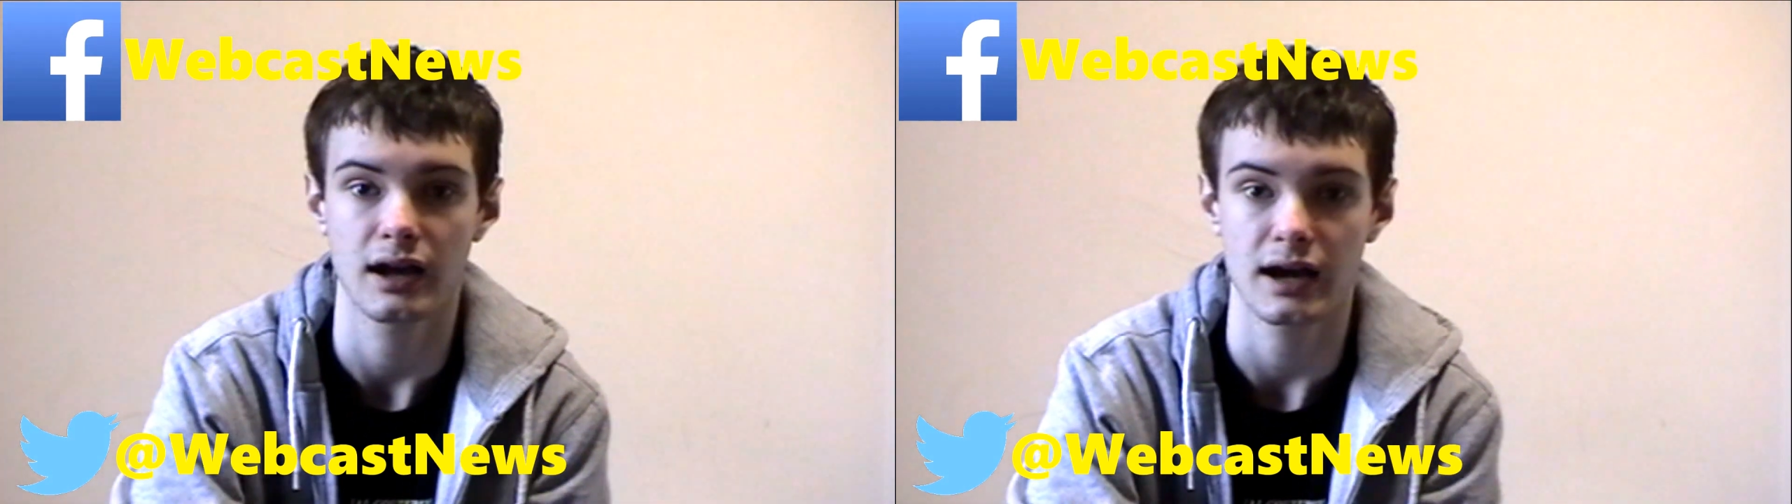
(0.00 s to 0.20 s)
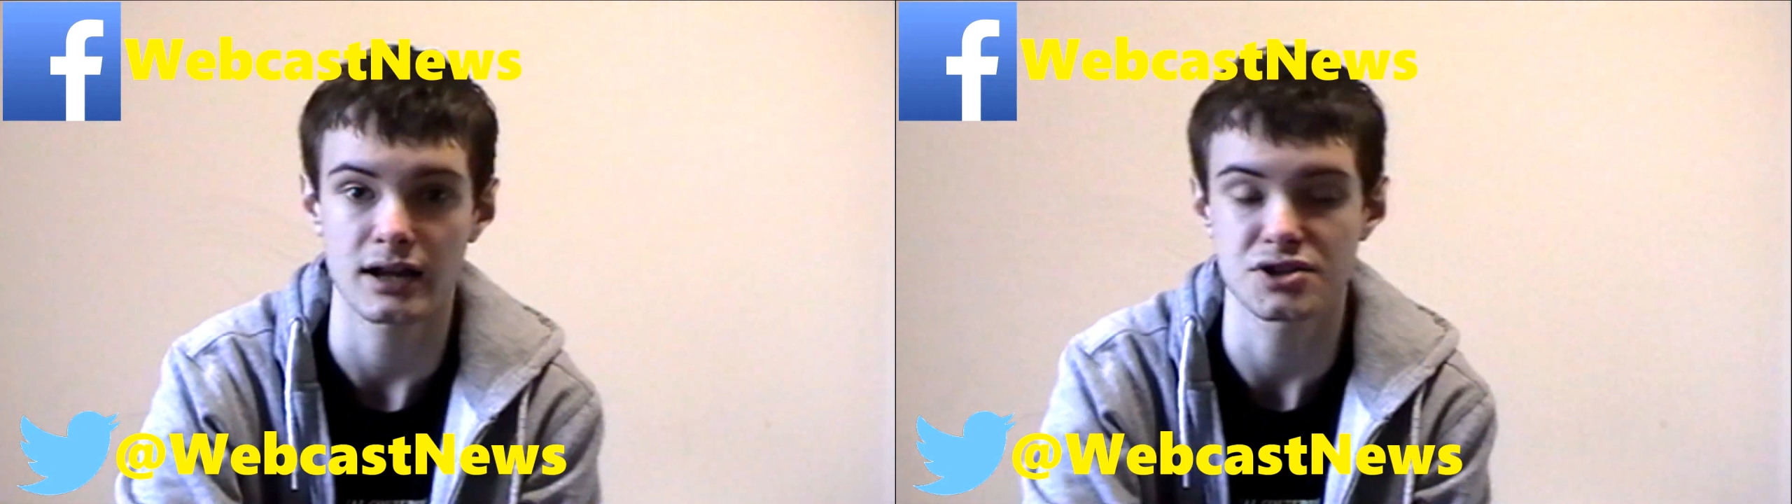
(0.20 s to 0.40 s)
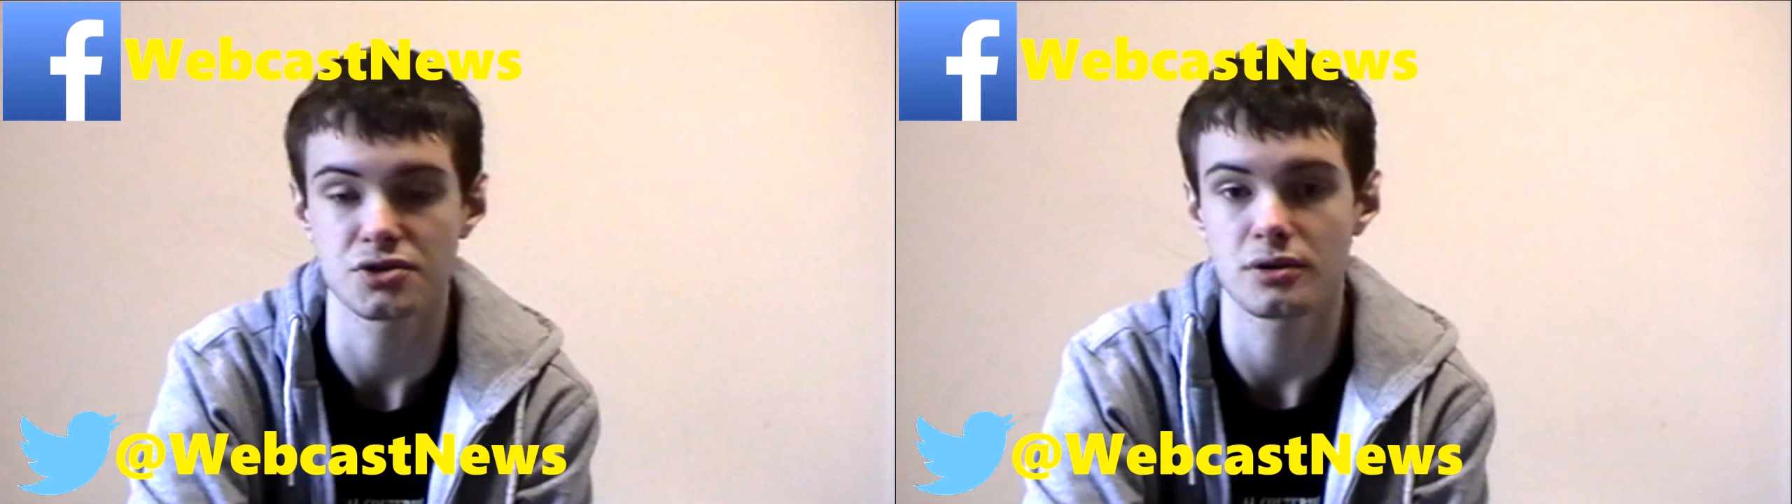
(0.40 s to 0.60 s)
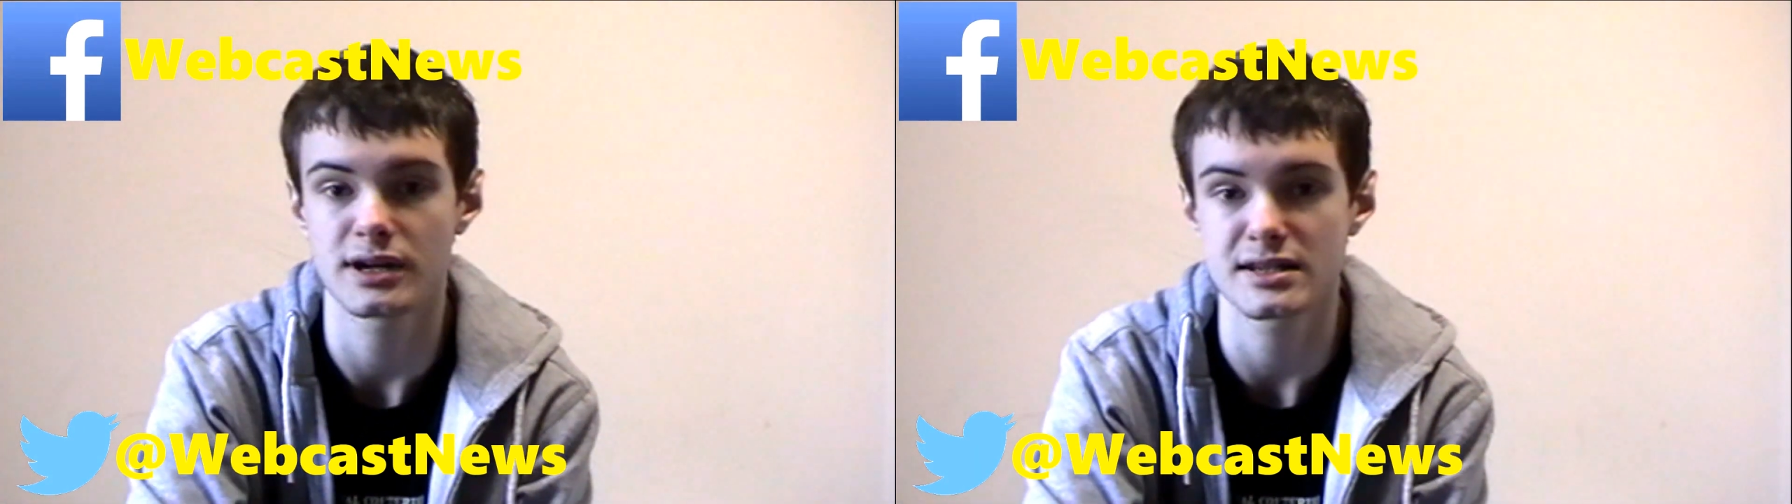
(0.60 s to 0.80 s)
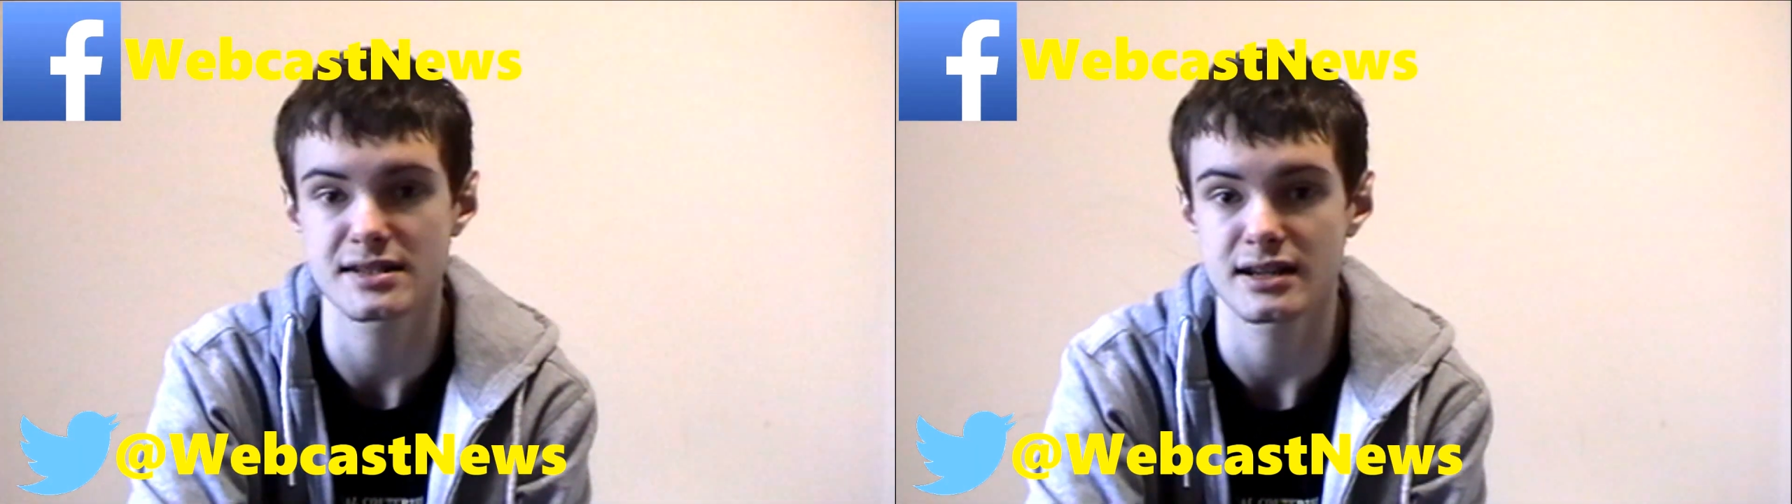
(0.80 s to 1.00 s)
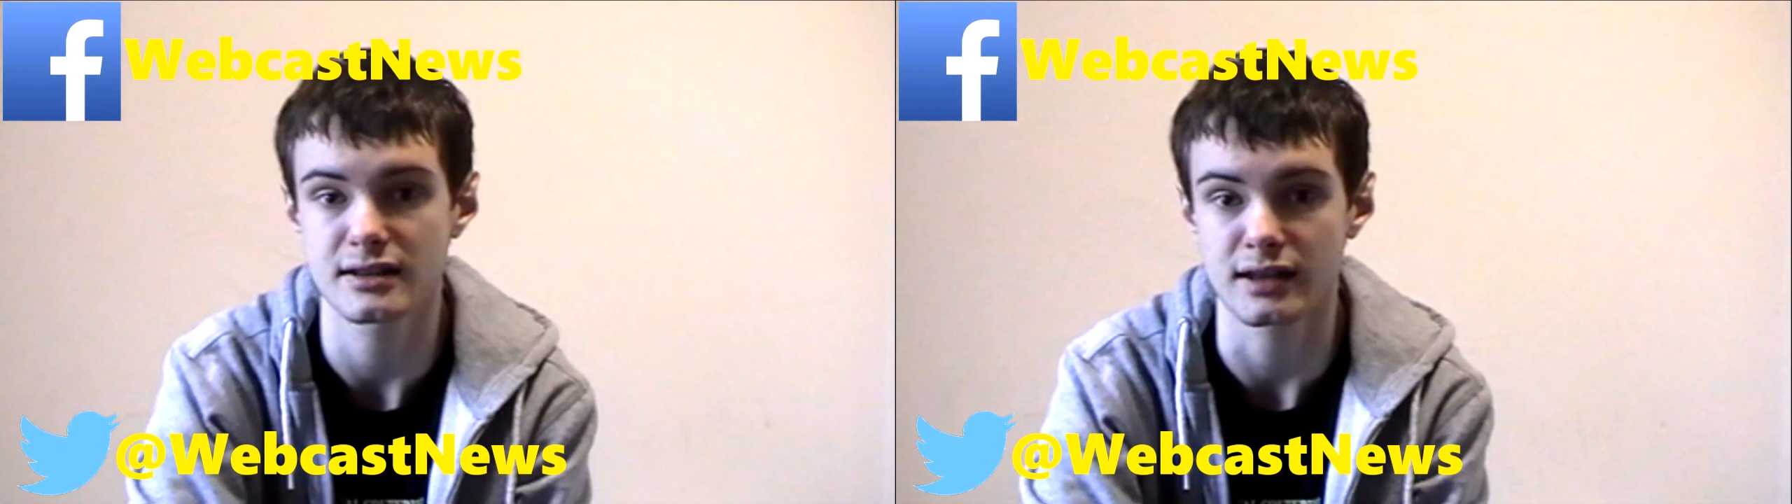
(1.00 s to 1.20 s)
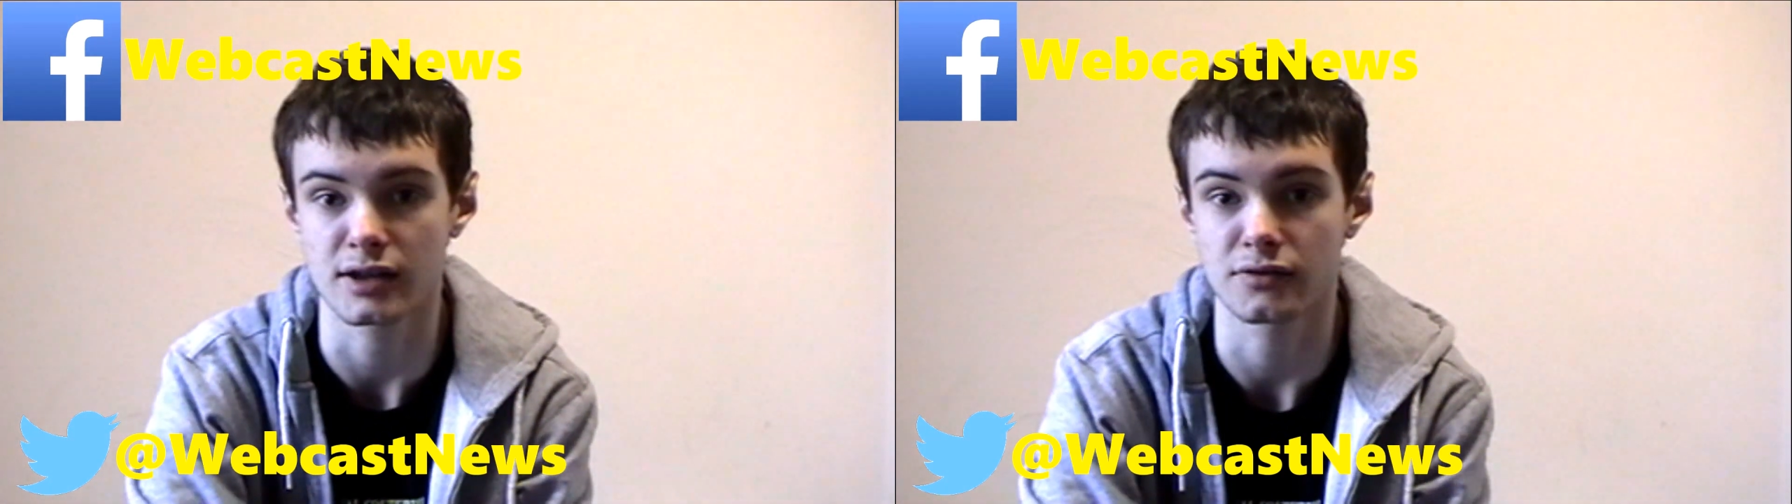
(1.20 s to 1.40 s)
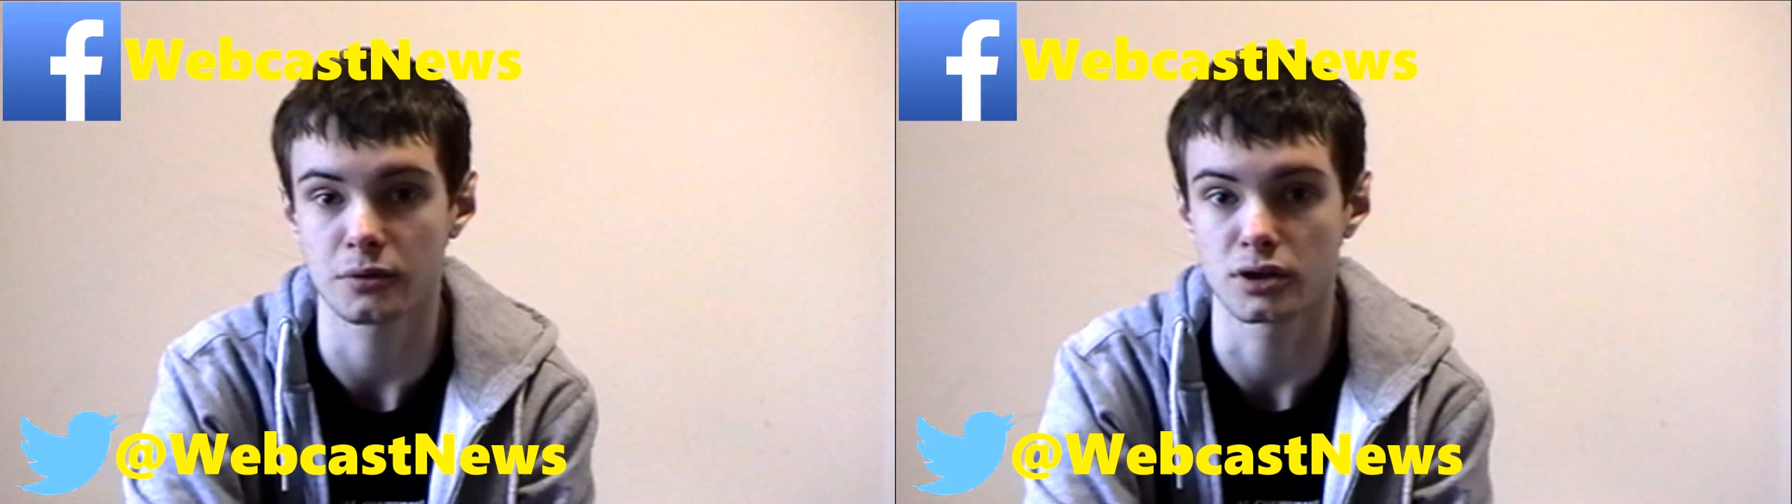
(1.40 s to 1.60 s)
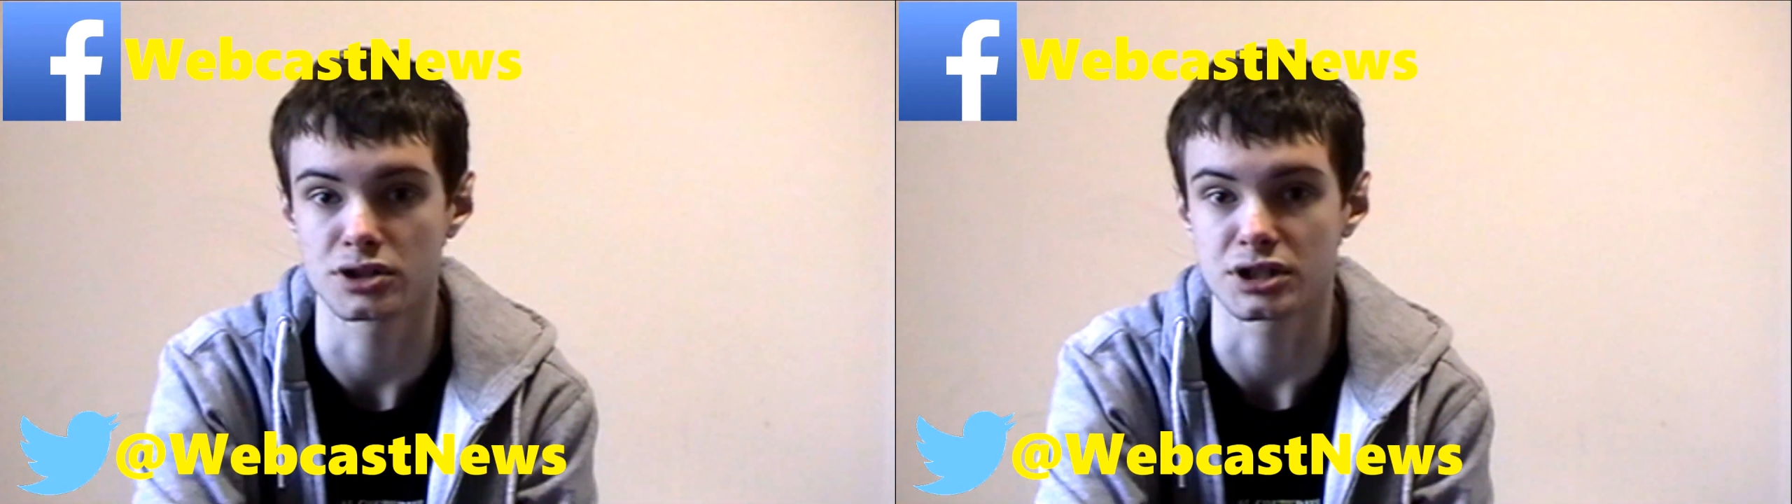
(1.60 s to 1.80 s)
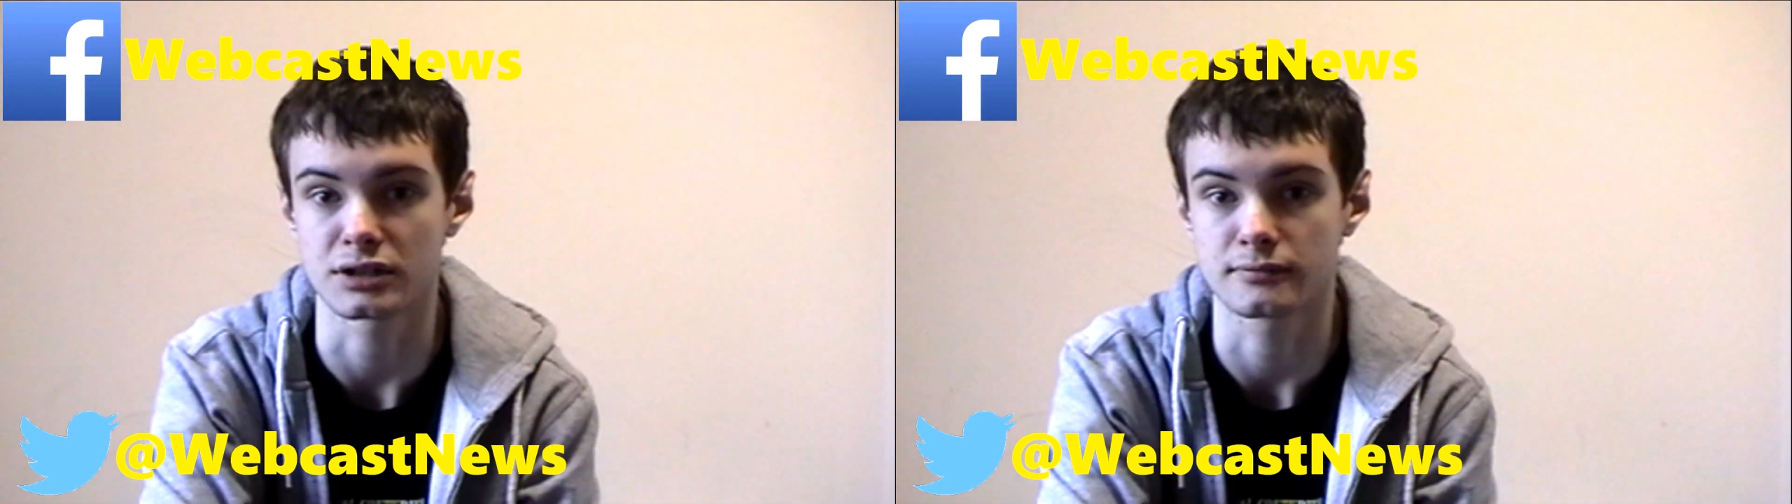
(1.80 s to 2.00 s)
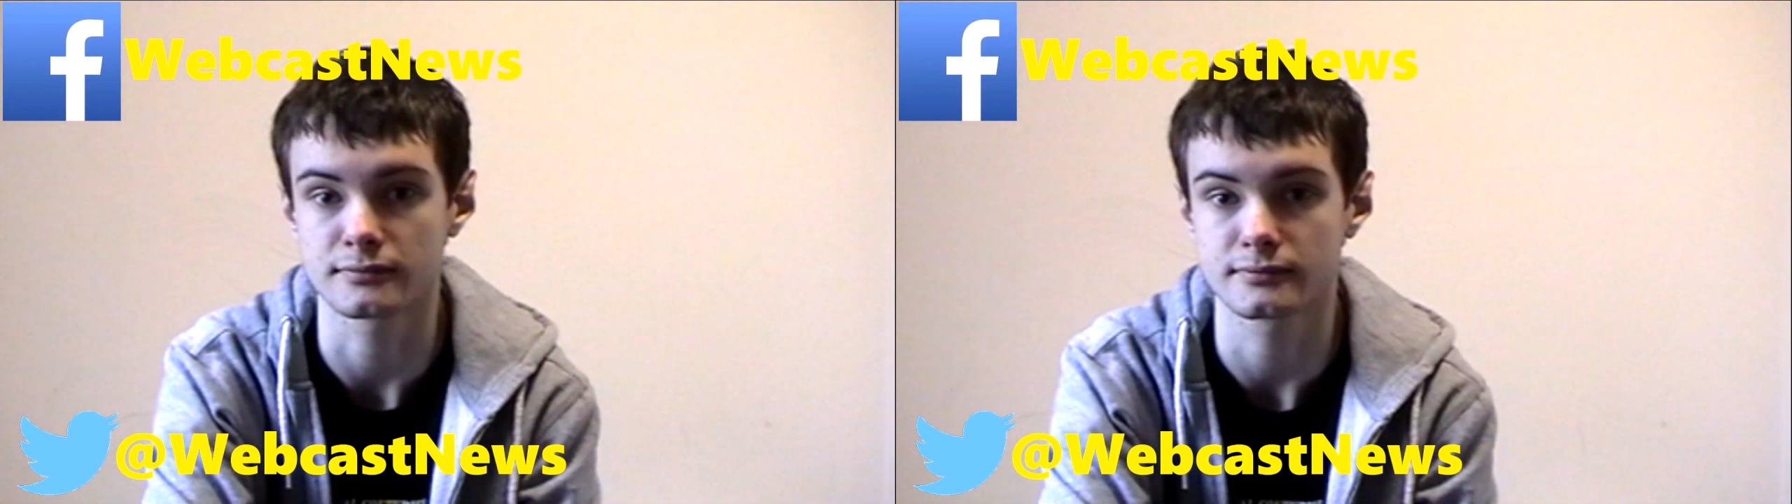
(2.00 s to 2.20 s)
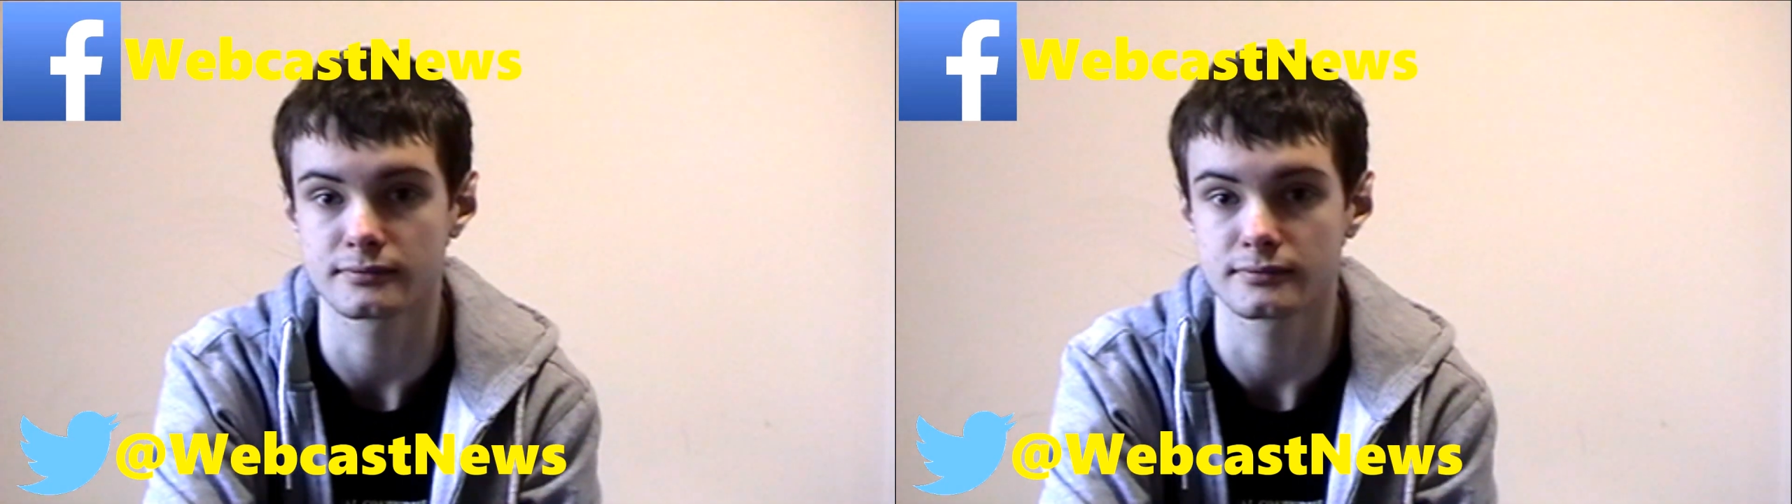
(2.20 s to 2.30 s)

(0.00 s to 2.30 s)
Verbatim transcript: And as always, thanks for watching.